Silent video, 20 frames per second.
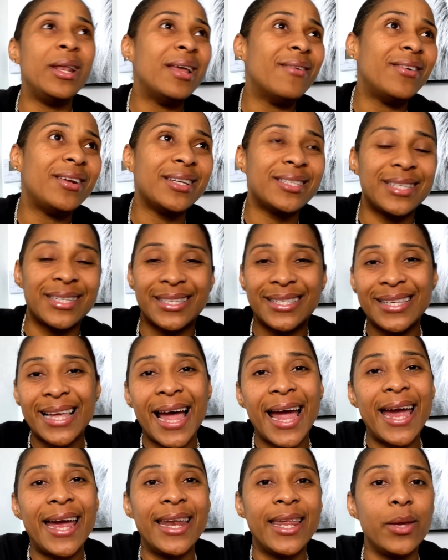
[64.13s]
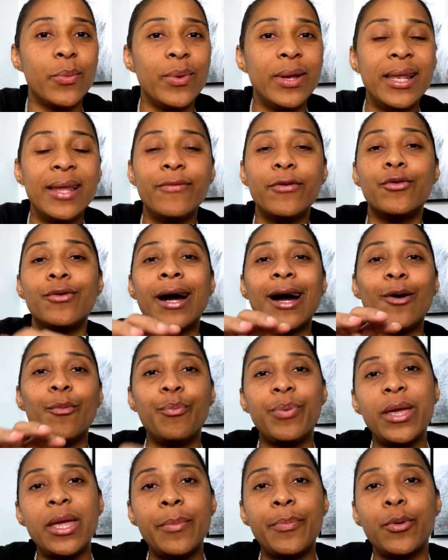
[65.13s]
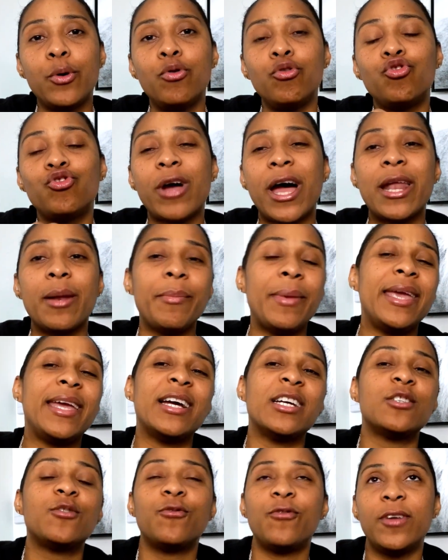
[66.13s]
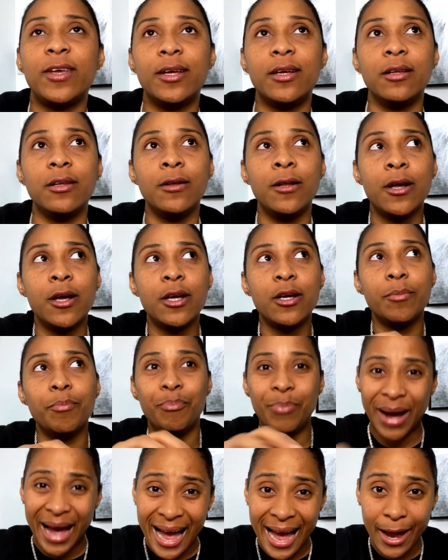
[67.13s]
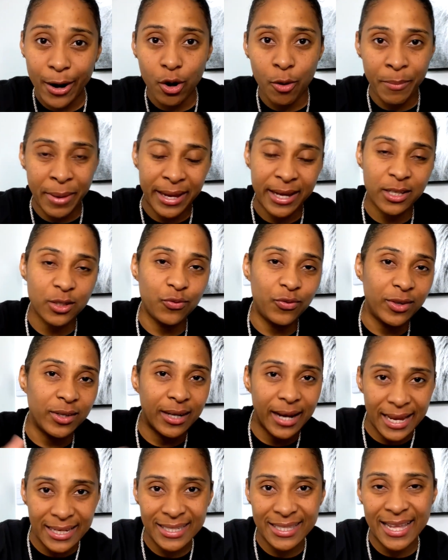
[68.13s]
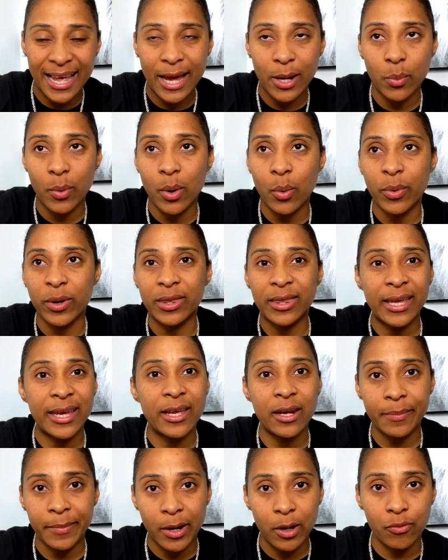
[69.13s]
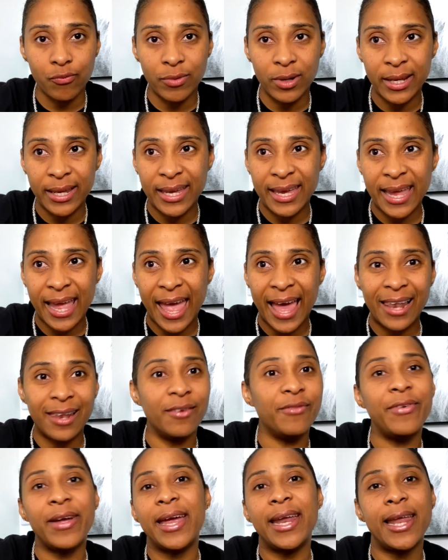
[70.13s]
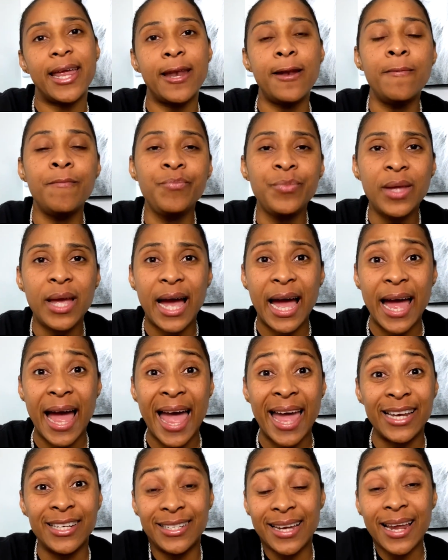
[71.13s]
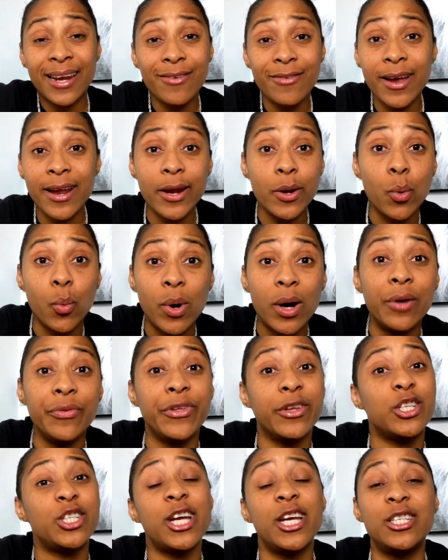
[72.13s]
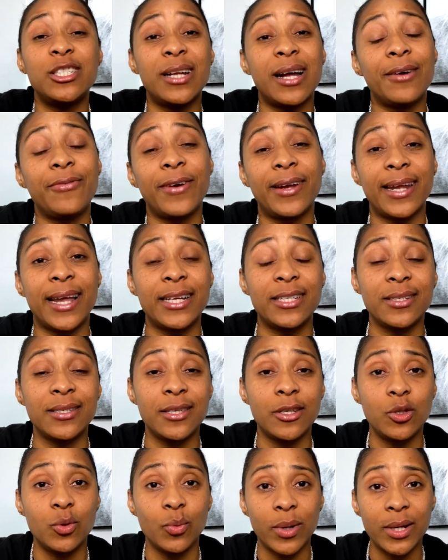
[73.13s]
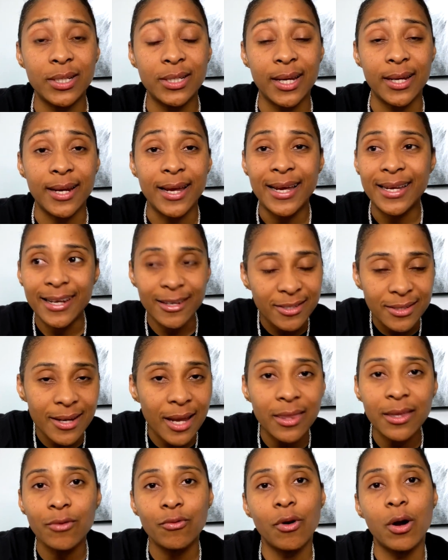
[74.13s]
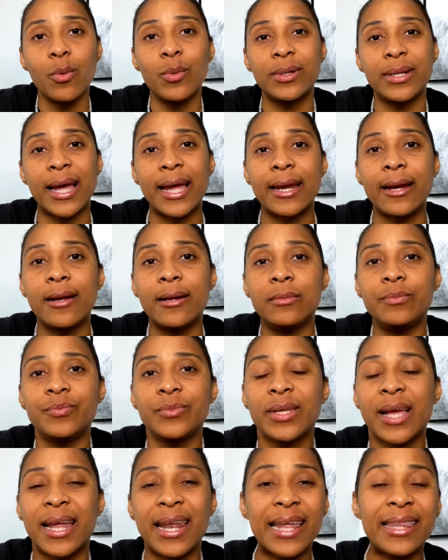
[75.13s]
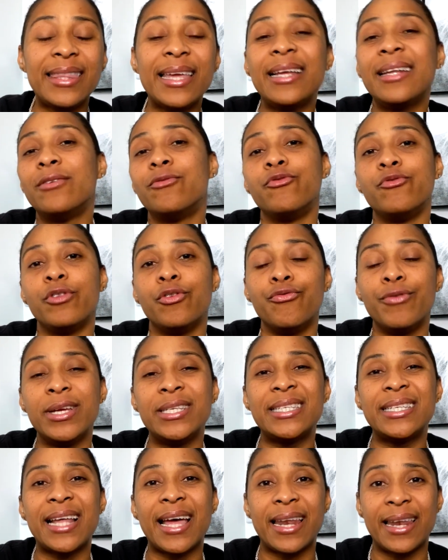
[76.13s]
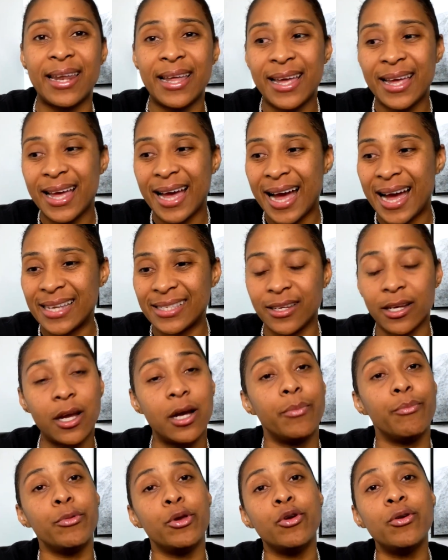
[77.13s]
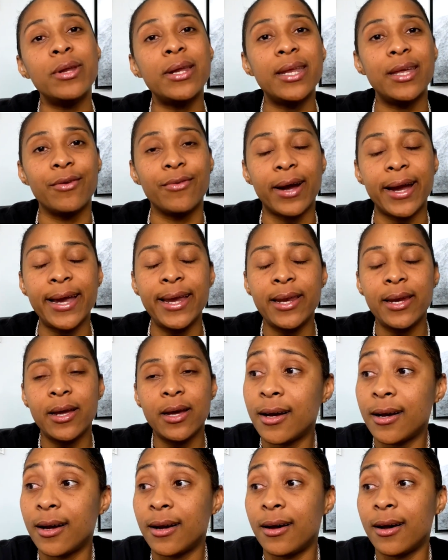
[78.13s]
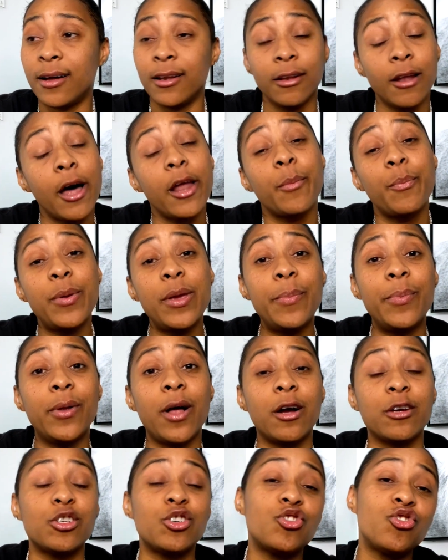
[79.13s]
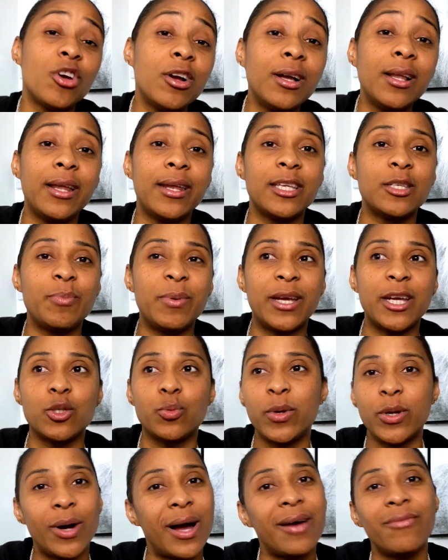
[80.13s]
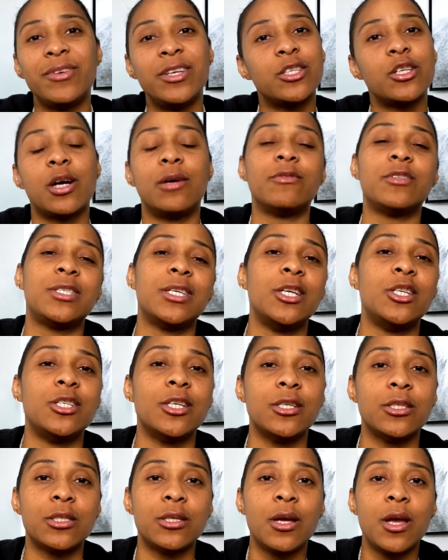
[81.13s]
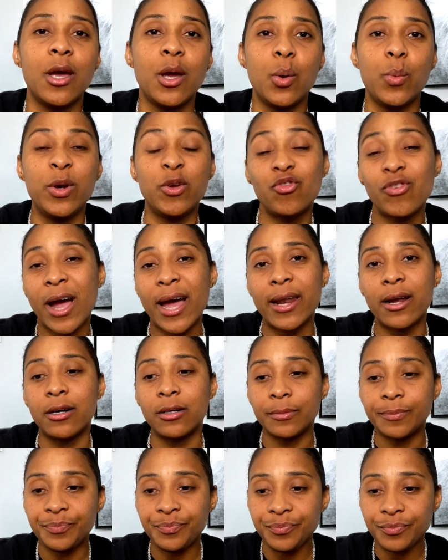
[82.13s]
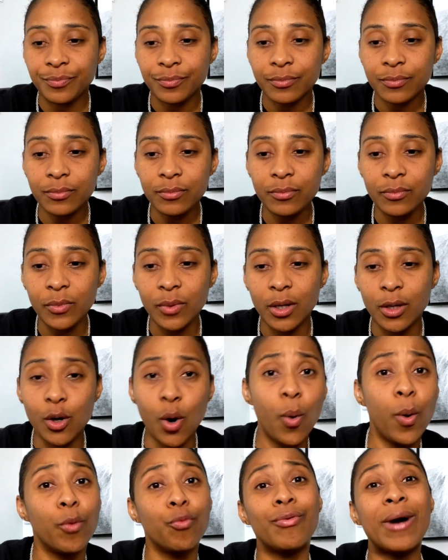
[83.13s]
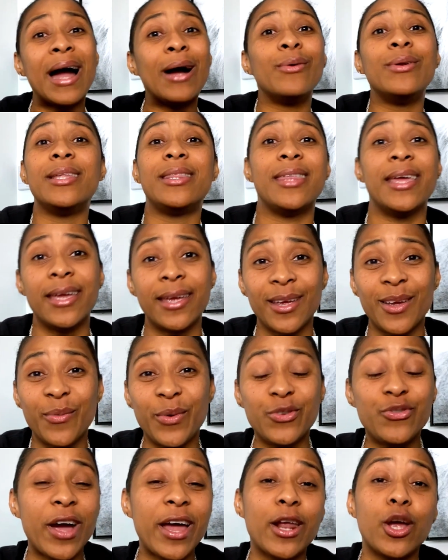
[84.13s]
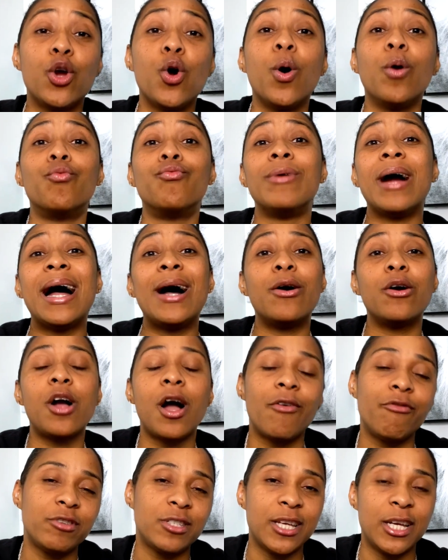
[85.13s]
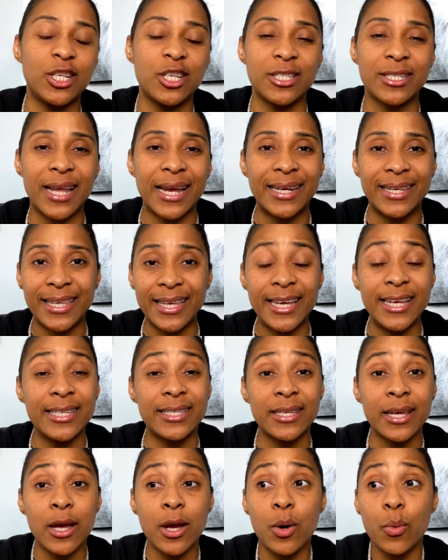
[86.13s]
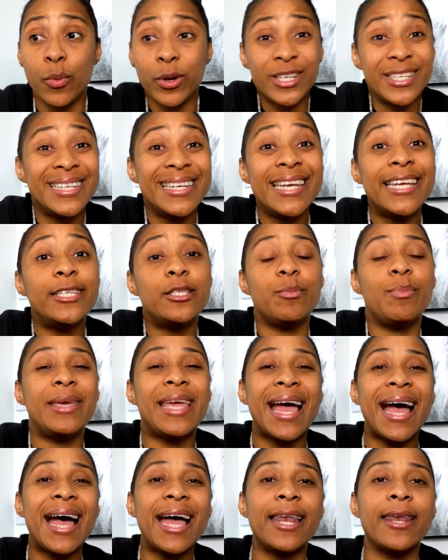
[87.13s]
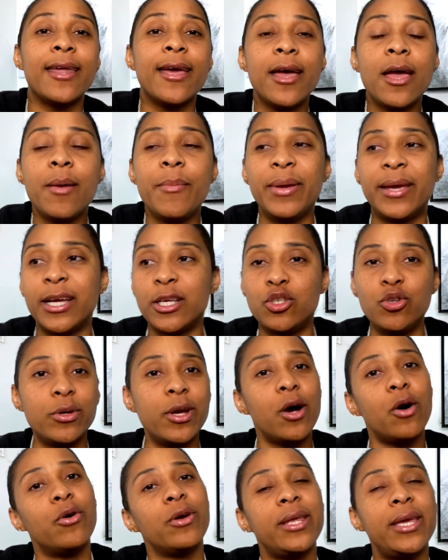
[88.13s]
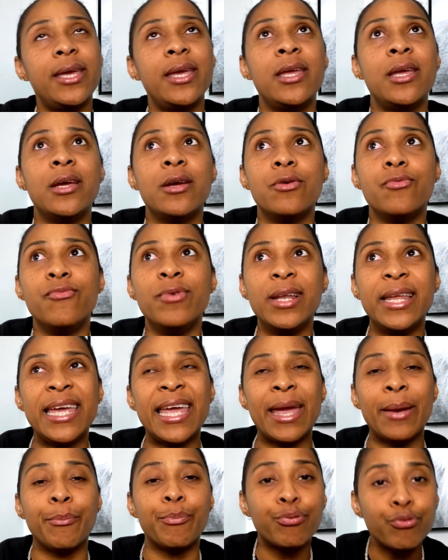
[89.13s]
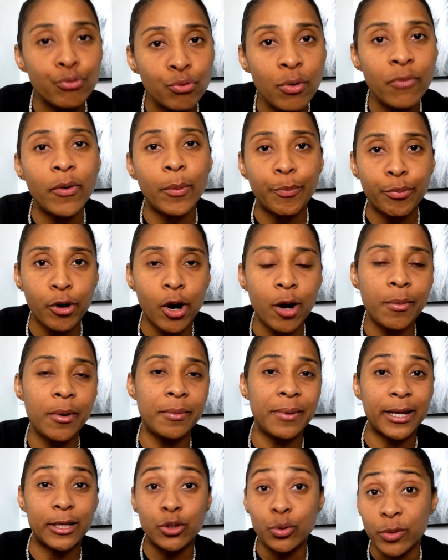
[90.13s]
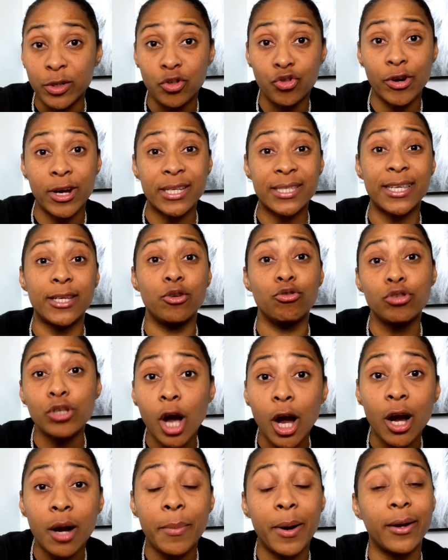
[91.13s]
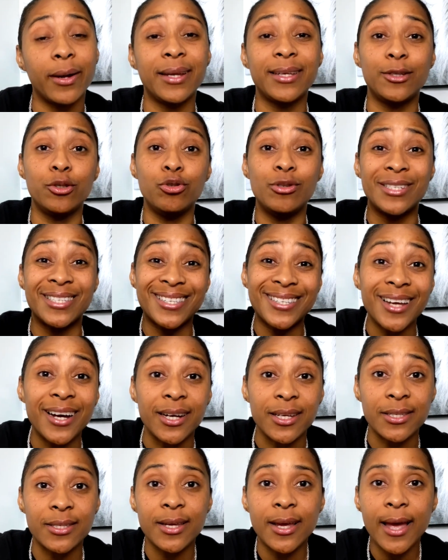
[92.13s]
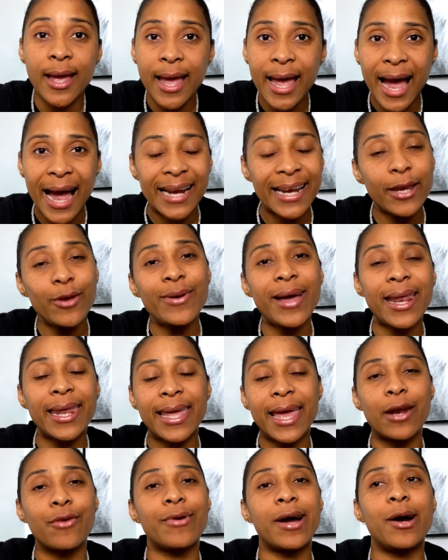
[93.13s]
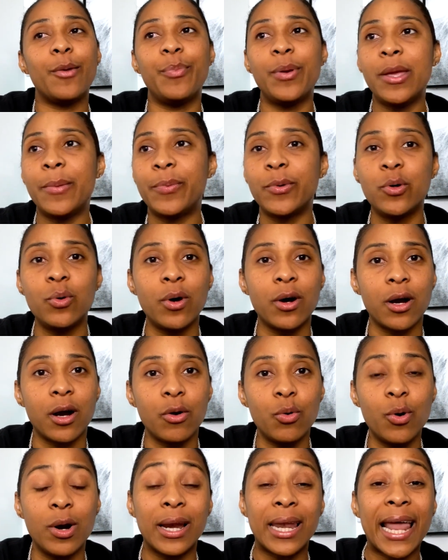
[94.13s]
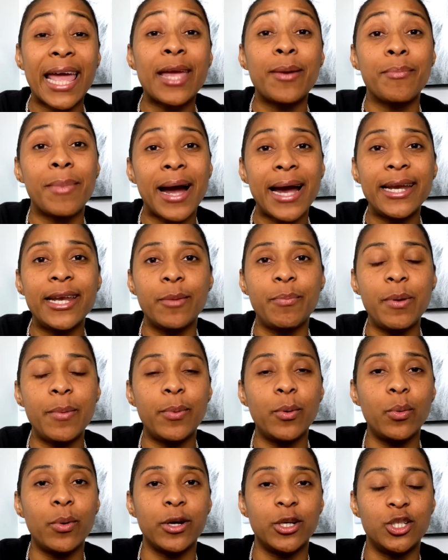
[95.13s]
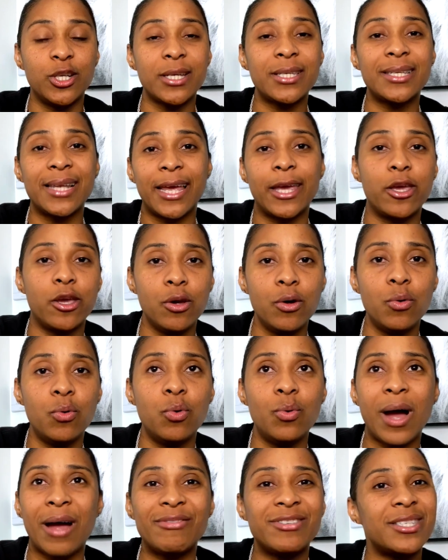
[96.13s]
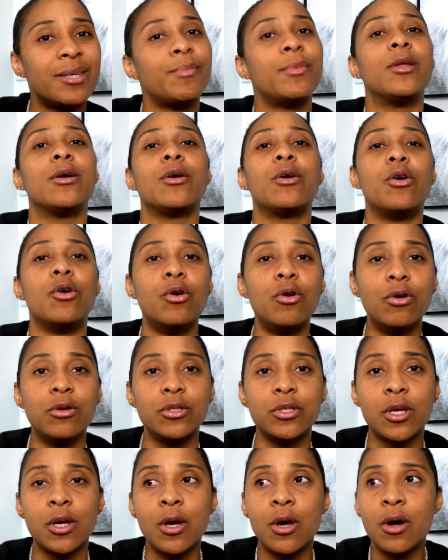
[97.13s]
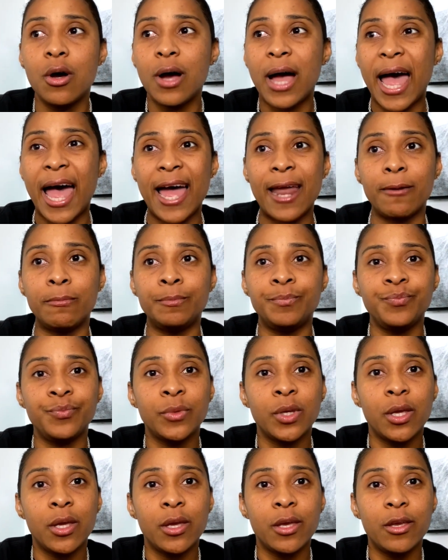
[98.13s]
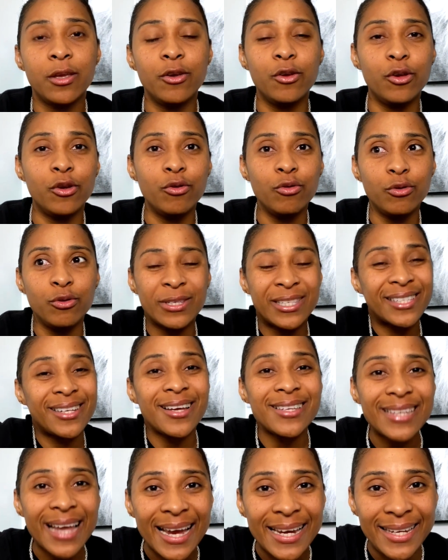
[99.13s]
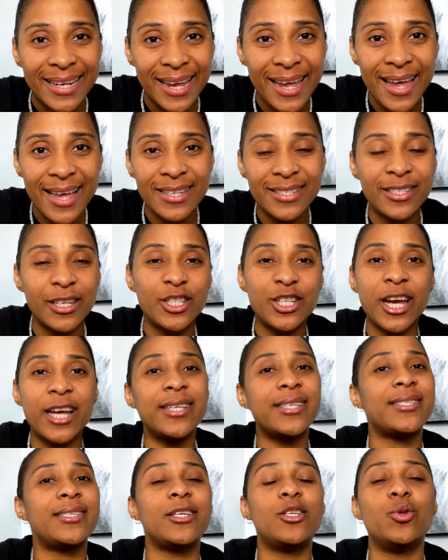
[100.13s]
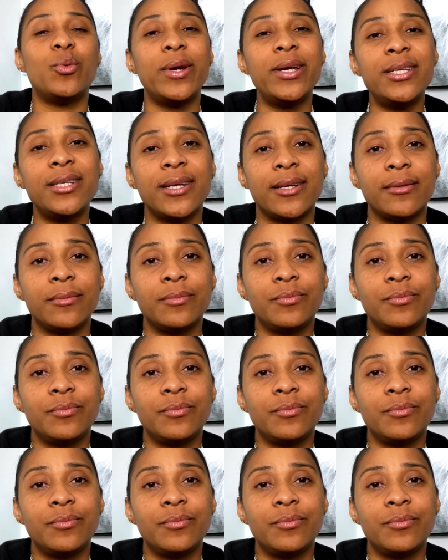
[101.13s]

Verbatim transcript: live in a society, we live around people who try to make us feel bad or make us feel less than when we're thinking about really elevating and generating wealth and changing our financial situation. There's nothing wrong with that. And I think the, the reason that as a community, right, a lot of people are struggling is because we don't have these conversations. We try to go around the thing. We try to go around conversations like these, which need to be had because you can only really improve a problem that you address, that you talk about, that you discuss. And then you got to get around people who are who are like minded, people who are just like you, who have similar goals, and you, you discuss ideas to change the situation.